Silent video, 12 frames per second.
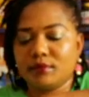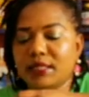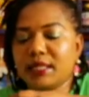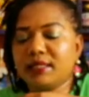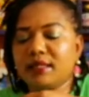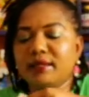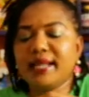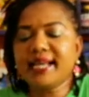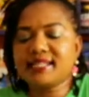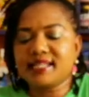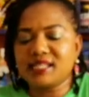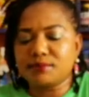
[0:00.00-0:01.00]
Then the
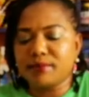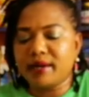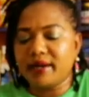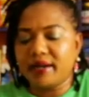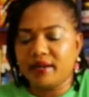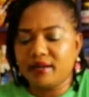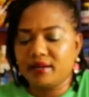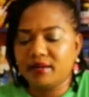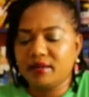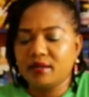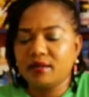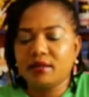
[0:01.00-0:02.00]
next is my
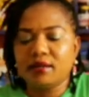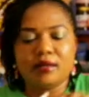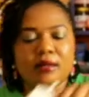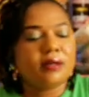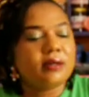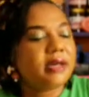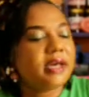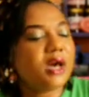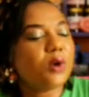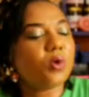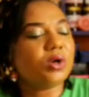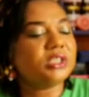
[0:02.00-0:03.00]

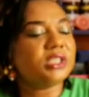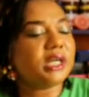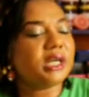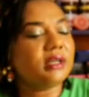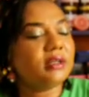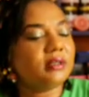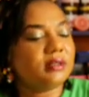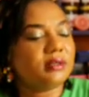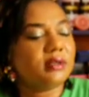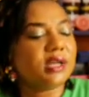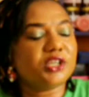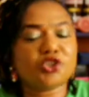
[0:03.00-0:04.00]
Hair Wonder
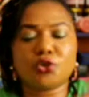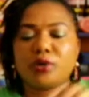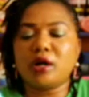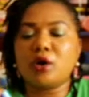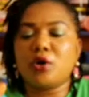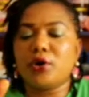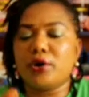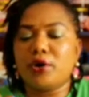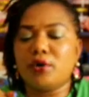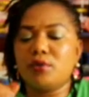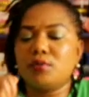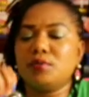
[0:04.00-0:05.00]
natural oil.